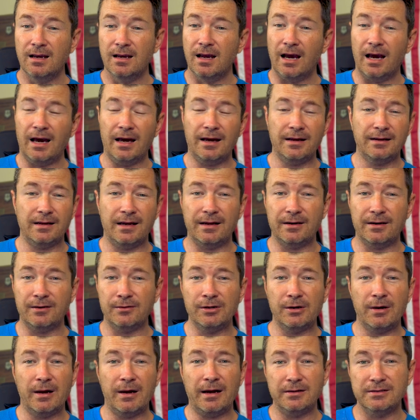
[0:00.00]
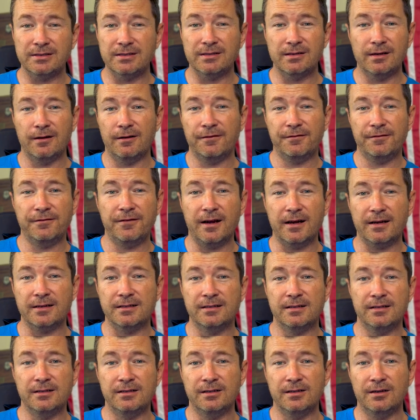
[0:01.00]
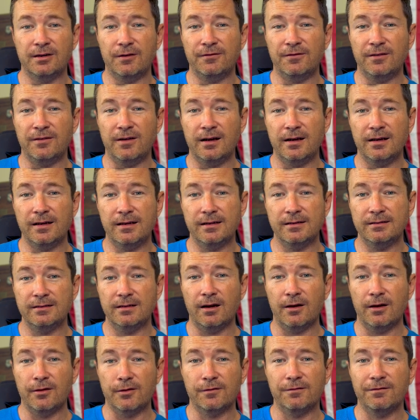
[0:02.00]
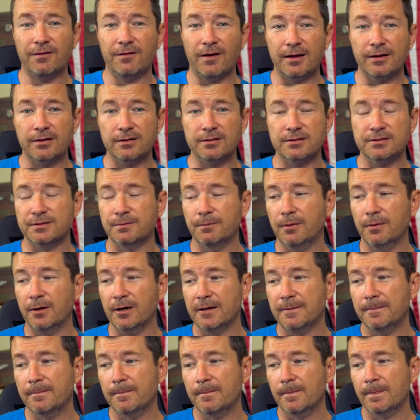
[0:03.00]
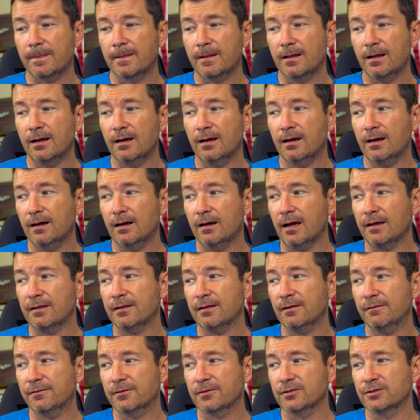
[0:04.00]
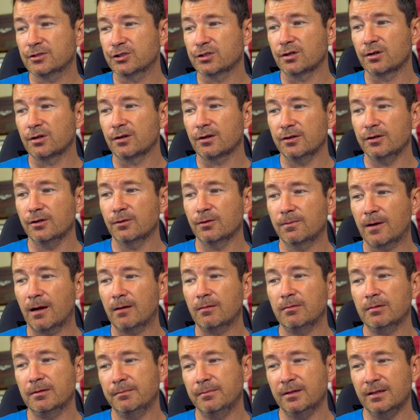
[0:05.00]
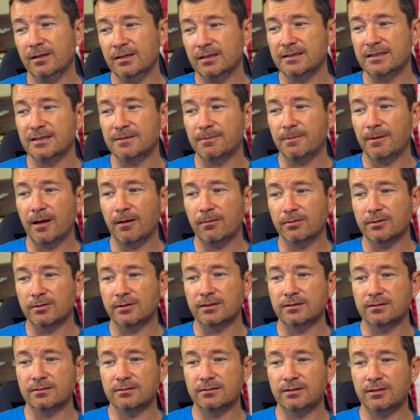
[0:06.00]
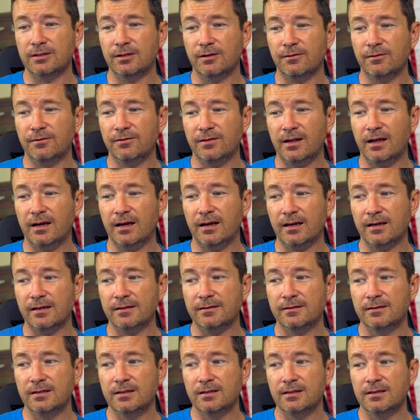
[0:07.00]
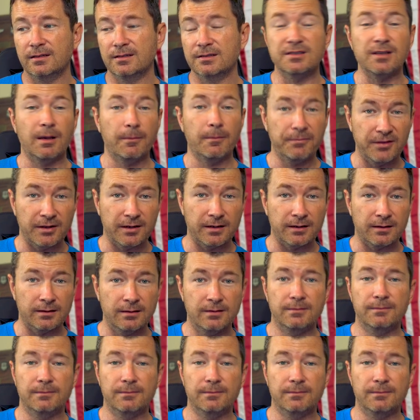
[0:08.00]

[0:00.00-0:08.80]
I, I don't know how it's going to affect you know flying other fighters, but uh, I think for sure you'll probably at least be able to you know fly something.